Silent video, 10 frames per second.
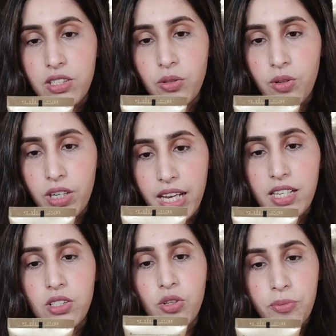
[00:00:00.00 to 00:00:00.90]
So again,
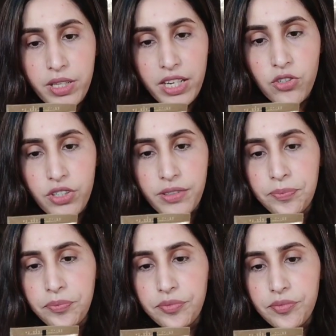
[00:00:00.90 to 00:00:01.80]
it's good
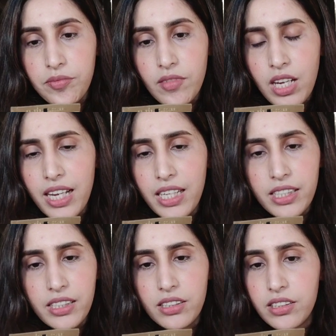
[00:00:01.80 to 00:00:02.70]
protection
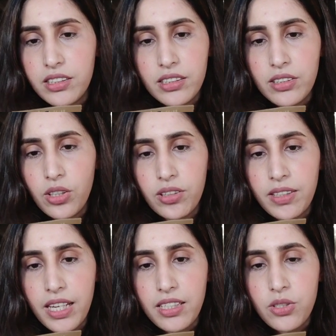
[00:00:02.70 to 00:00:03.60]
and all of
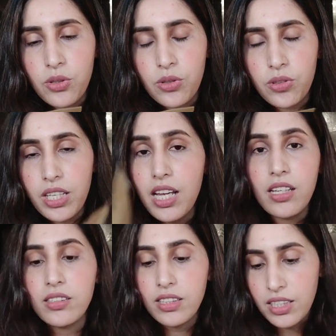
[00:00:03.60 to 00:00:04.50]
that. So yeah.